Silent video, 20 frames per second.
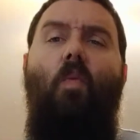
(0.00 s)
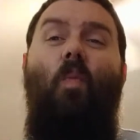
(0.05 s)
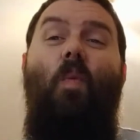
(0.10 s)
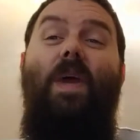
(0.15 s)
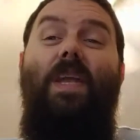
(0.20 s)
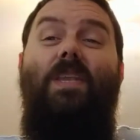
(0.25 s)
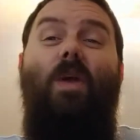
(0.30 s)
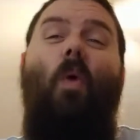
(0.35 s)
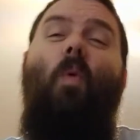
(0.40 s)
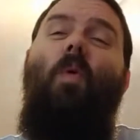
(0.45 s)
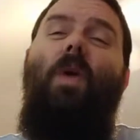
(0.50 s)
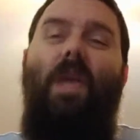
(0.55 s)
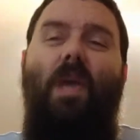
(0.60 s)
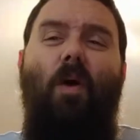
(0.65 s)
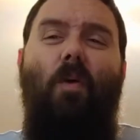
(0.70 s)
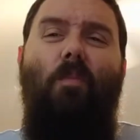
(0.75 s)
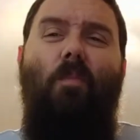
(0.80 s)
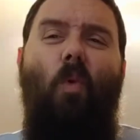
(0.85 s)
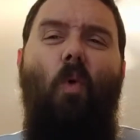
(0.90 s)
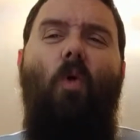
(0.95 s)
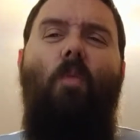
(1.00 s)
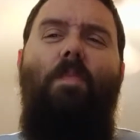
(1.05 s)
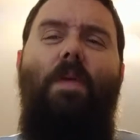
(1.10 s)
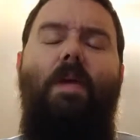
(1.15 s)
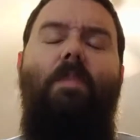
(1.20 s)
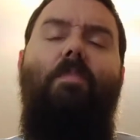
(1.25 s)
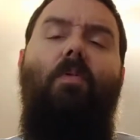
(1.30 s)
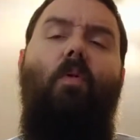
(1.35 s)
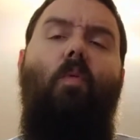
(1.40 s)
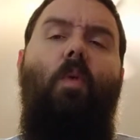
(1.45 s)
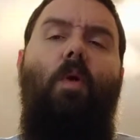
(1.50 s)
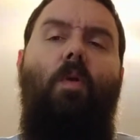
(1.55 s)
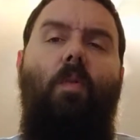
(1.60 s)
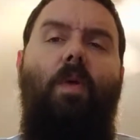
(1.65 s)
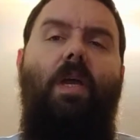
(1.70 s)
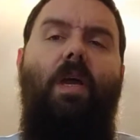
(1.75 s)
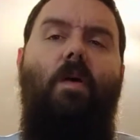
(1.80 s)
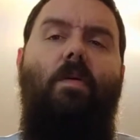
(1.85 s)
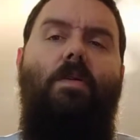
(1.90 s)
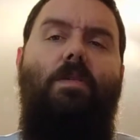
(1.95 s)
we don't kill more people when
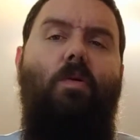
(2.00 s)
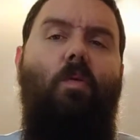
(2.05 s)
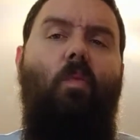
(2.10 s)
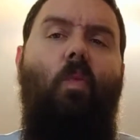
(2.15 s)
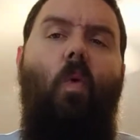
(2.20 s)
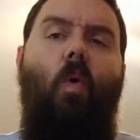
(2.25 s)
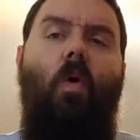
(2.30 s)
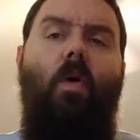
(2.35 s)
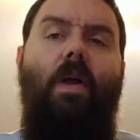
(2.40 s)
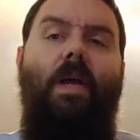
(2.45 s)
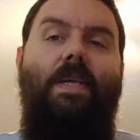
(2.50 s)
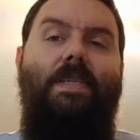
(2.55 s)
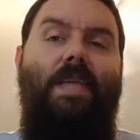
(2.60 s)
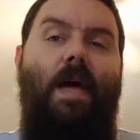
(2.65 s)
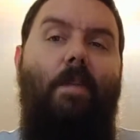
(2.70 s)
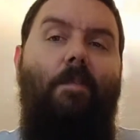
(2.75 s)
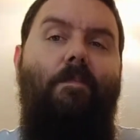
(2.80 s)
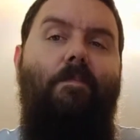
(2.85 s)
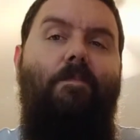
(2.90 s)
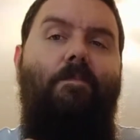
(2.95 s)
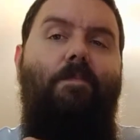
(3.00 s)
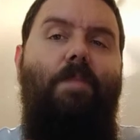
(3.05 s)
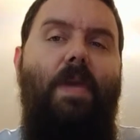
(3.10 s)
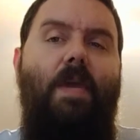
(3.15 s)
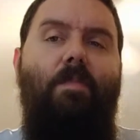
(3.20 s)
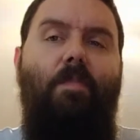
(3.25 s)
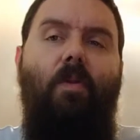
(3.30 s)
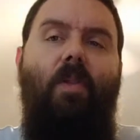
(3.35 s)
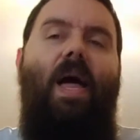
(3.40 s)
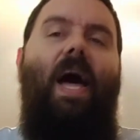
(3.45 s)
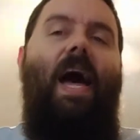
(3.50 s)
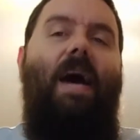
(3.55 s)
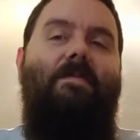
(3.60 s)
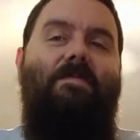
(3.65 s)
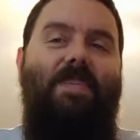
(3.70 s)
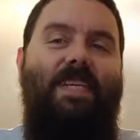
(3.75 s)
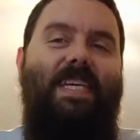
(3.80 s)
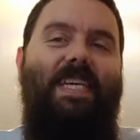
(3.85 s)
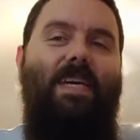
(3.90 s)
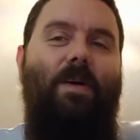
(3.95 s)
we go to war is that people
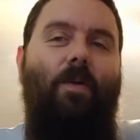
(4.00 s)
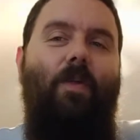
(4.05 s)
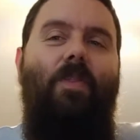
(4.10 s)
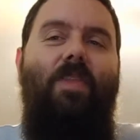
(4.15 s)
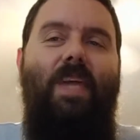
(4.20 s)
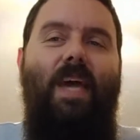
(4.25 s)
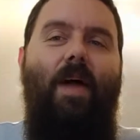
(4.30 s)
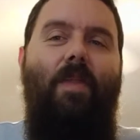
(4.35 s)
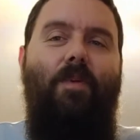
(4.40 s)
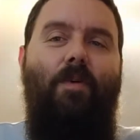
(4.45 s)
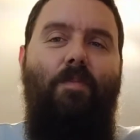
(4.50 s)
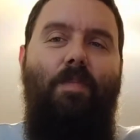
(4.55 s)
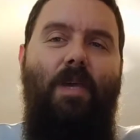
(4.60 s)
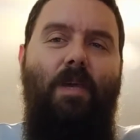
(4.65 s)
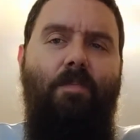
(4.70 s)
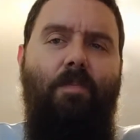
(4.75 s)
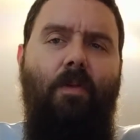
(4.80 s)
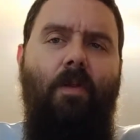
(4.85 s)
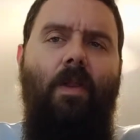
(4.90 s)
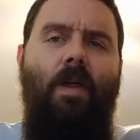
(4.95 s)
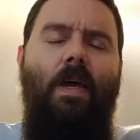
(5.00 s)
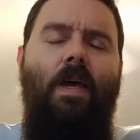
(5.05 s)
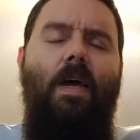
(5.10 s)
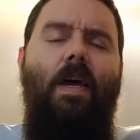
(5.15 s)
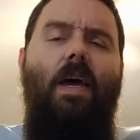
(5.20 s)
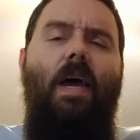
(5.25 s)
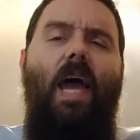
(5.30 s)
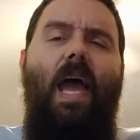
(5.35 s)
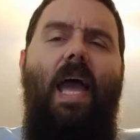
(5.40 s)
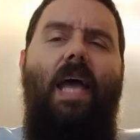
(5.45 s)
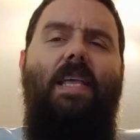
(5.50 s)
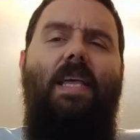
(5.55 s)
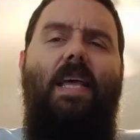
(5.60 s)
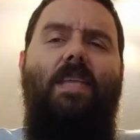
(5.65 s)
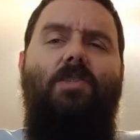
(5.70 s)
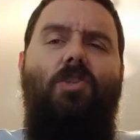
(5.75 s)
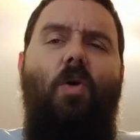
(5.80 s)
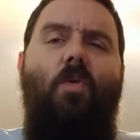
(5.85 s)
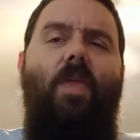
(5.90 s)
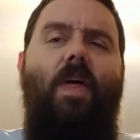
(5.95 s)
have to kill the other people.
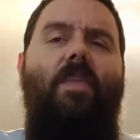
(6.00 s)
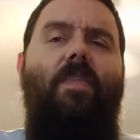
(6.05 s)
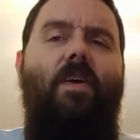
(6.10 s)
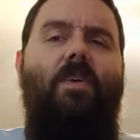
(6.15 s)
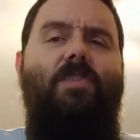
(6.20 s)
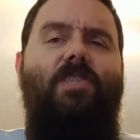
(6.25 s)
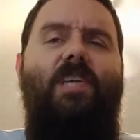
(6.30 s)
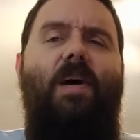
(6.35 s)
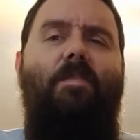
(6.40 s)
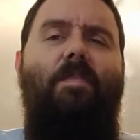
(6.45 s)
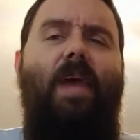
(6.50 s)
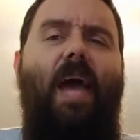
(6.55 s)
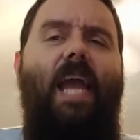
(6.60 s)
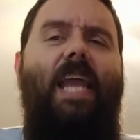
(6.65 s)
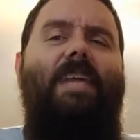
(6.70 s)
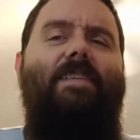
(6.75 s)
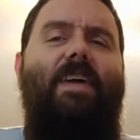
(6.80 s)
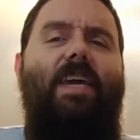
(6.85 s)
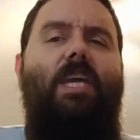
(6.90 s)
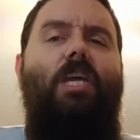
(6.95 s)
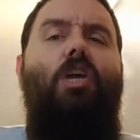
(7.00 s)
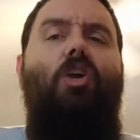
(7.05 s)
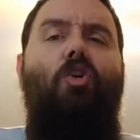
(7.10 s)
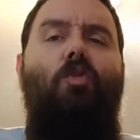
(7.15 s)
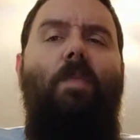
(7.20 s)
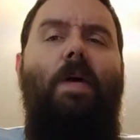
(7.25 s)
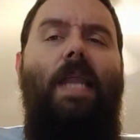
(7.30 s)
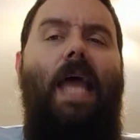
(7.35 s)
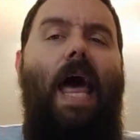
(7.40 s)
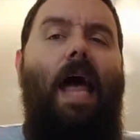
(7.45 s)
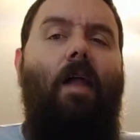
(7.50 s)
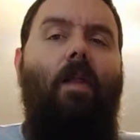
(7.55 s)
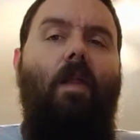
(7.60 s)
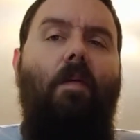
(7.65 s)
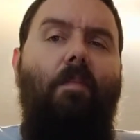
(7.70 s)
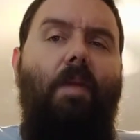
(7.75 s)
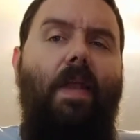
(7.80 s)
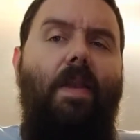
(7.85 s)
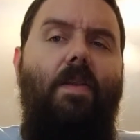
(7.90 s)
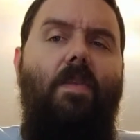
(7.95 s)
And so that there's some kind of a human
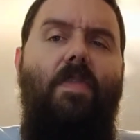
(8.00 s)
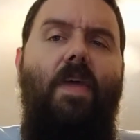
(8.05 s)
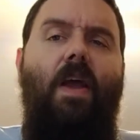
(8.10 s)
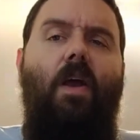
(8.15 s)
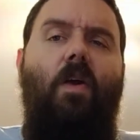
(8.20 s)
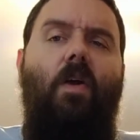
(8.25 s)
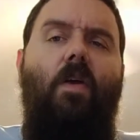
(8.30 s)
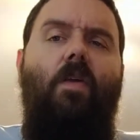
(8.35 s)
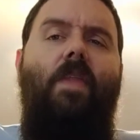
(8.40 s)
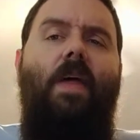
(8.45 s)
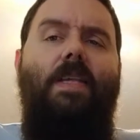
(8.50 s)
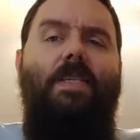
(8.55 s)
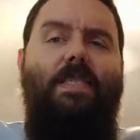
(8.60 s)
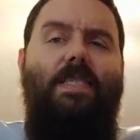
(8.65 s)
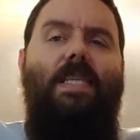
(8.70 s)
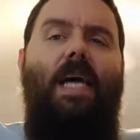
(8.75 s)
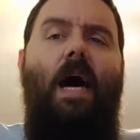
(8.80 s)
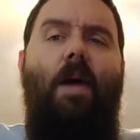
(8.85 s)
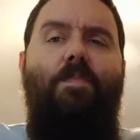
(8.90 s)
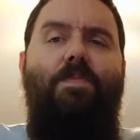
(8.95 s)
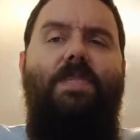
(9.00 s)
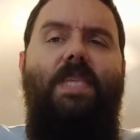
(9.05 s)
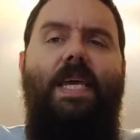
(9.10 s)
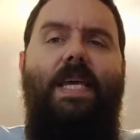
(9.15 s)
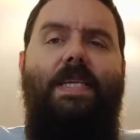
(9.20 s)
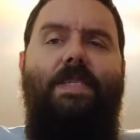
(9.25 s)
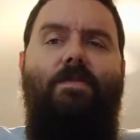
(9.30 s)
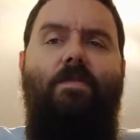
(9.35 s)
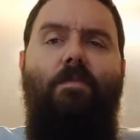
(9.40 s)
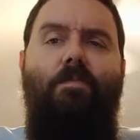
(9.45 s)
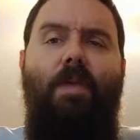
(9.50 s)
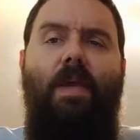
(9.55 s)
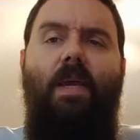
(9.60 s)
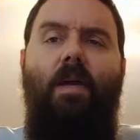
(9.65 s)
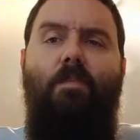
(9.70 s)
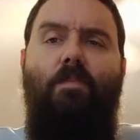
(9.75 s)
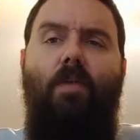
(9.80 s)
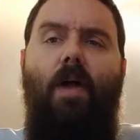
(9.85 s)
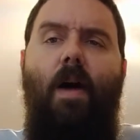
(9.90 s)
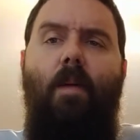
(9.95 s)
element there that stops things from
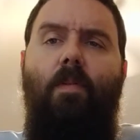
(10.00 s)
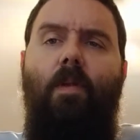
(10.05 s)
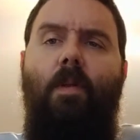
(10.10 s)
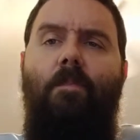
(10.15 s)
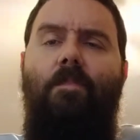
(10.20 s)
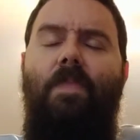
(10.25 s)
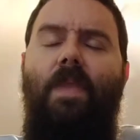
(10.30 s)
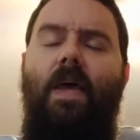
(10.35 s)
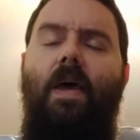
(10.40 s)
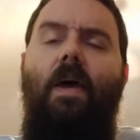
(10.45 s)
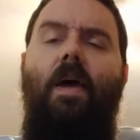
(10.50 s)
being a problem.